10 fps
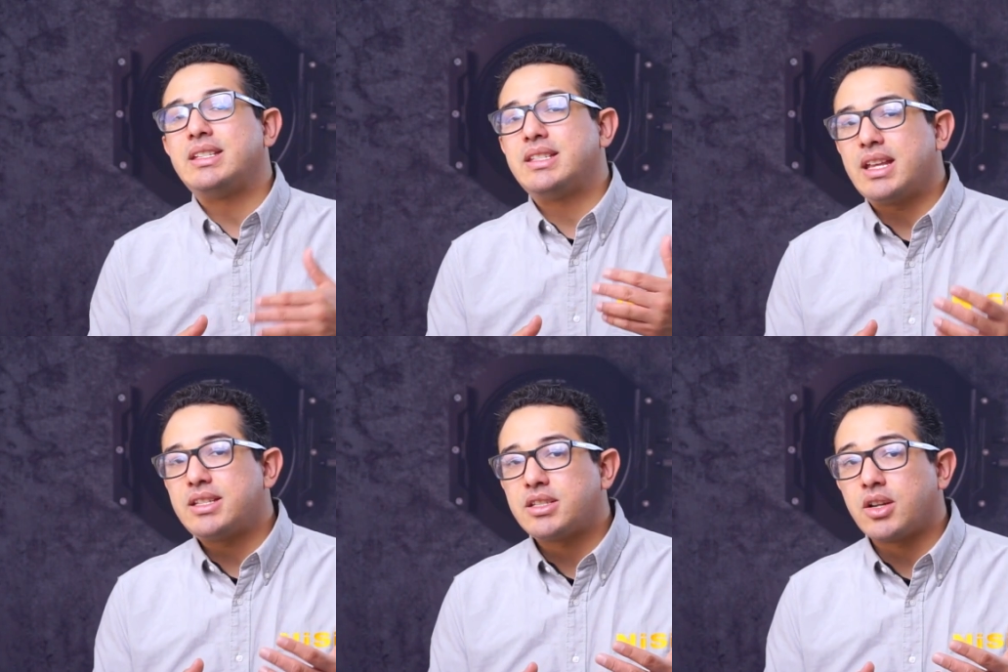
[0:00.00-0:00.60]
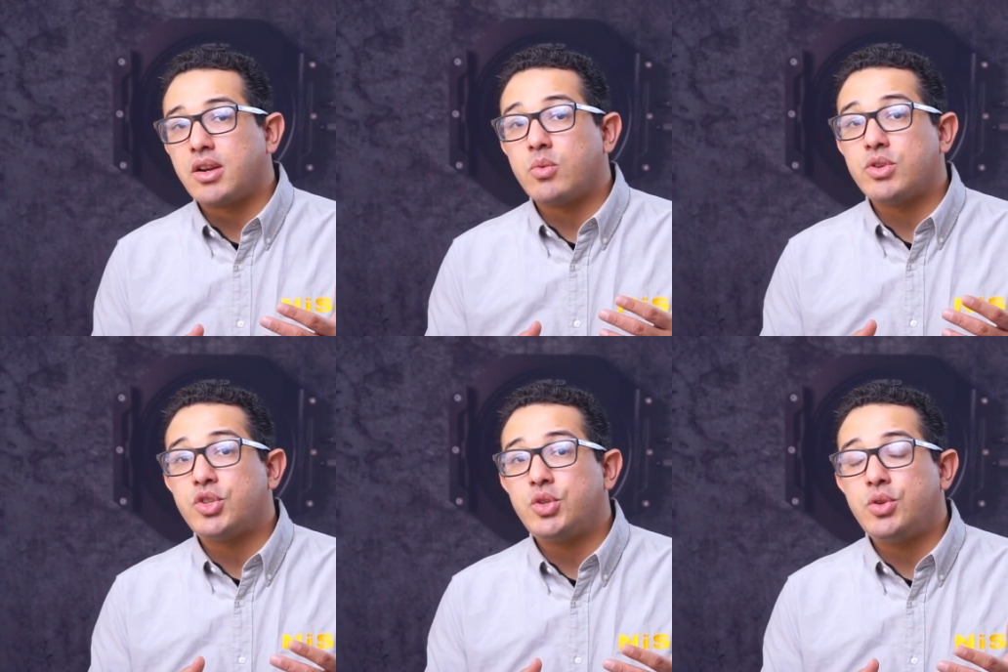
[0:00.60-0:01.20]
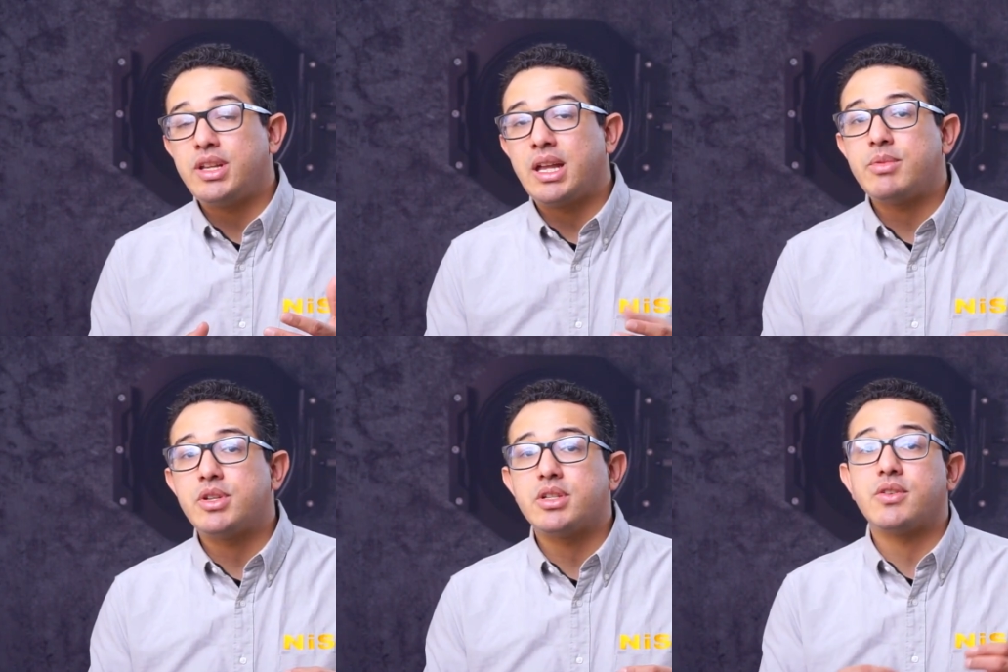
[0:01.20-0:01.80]
is necessary when shooting
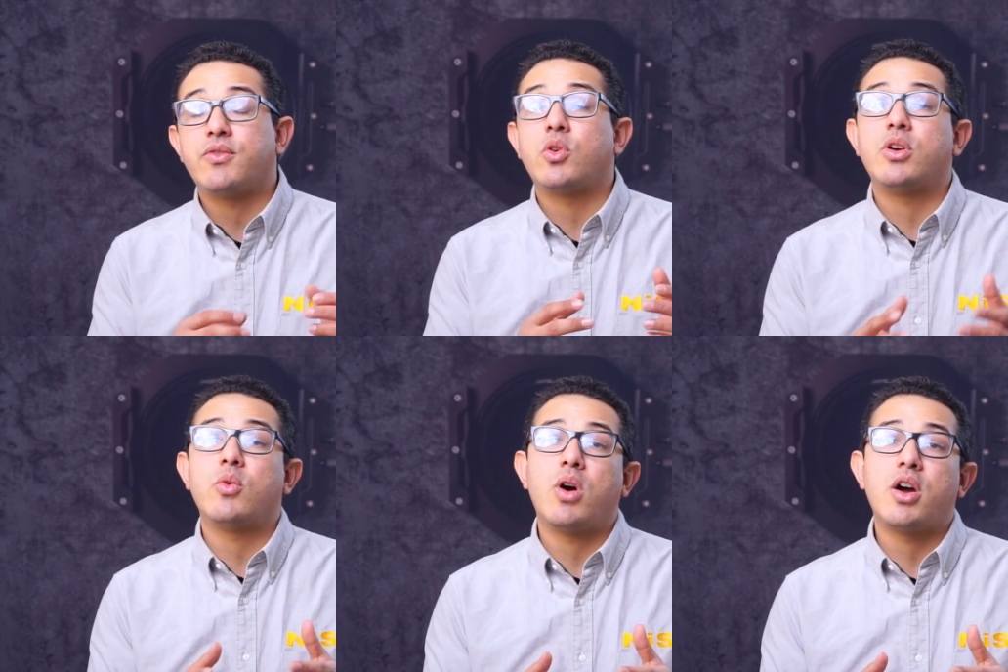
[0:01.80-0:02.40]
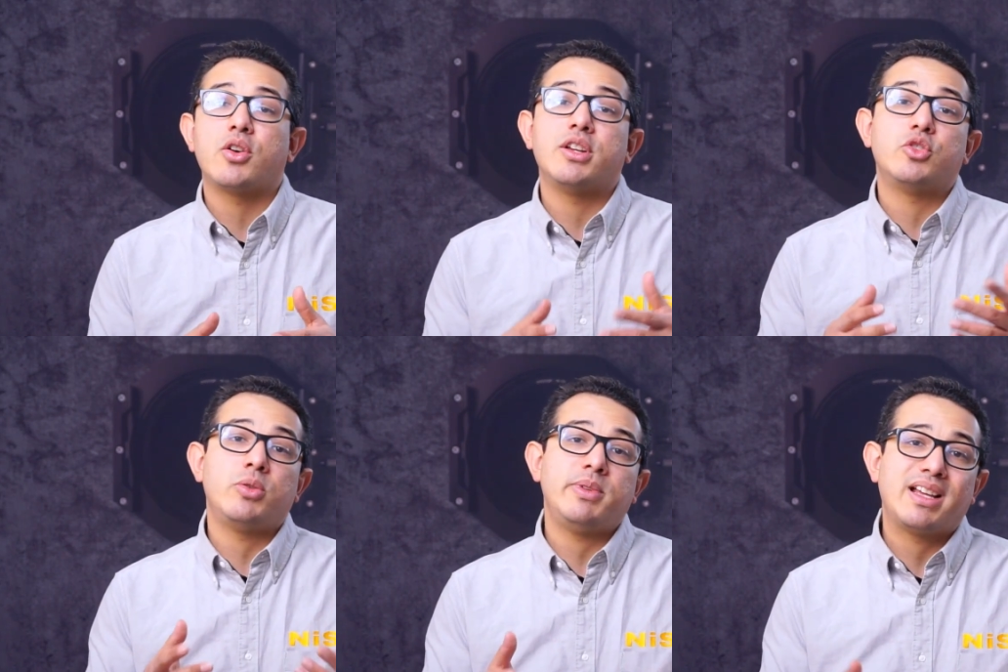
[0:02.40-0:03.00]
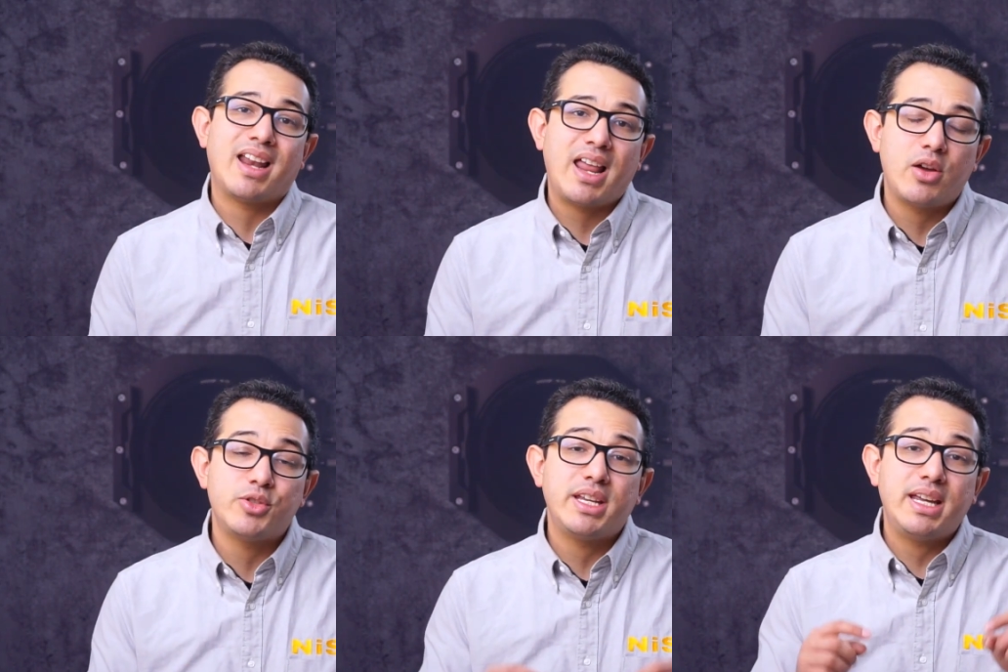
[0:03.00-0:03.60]
images of flowing water and dreamy
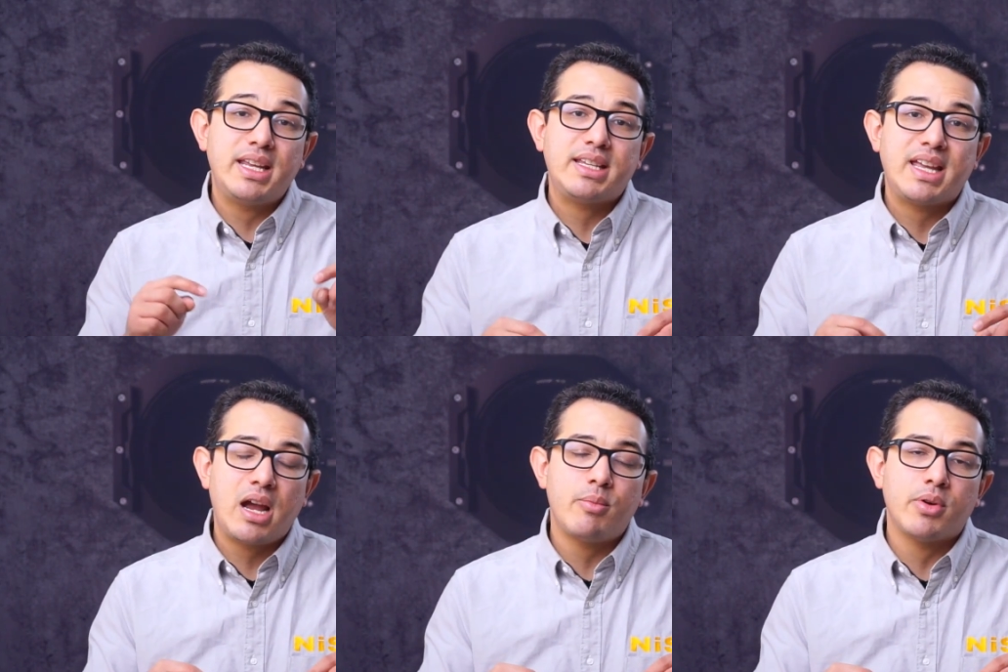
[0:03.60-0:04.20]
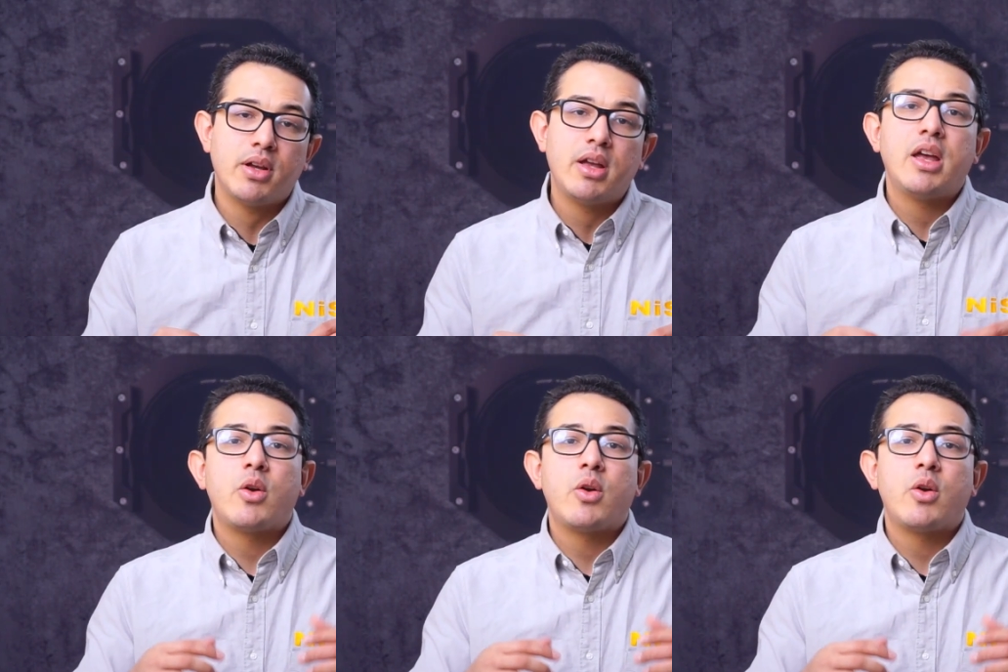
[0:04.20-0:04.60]
clouds in camera